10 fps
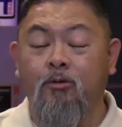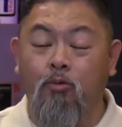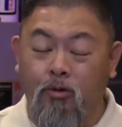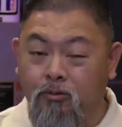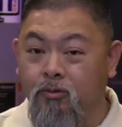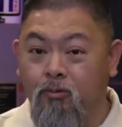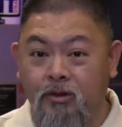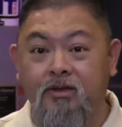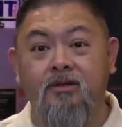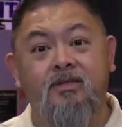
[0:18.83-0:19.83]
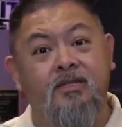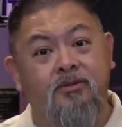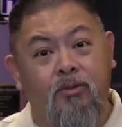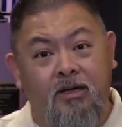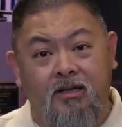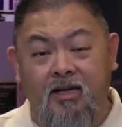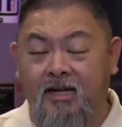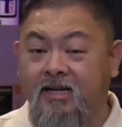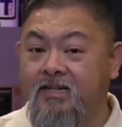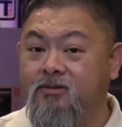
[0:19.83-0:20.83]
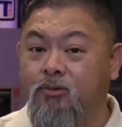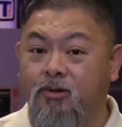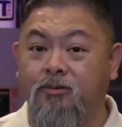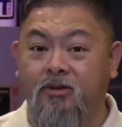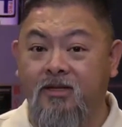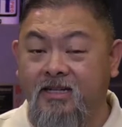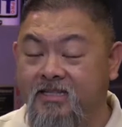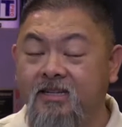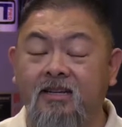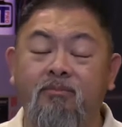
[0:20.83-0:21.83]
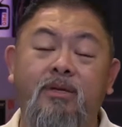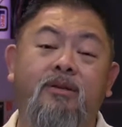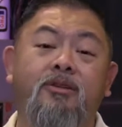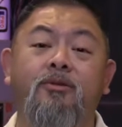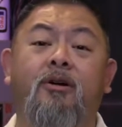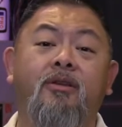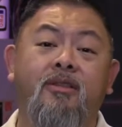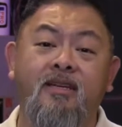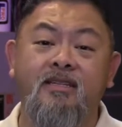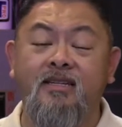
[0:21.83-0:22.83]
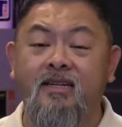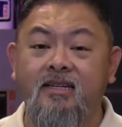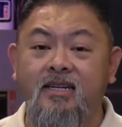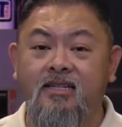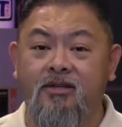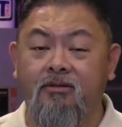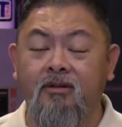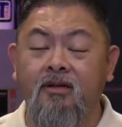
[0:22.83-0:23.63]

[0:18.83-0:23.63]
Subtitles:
work with Windows as well as work with Linux, be able to do all the things that I need to.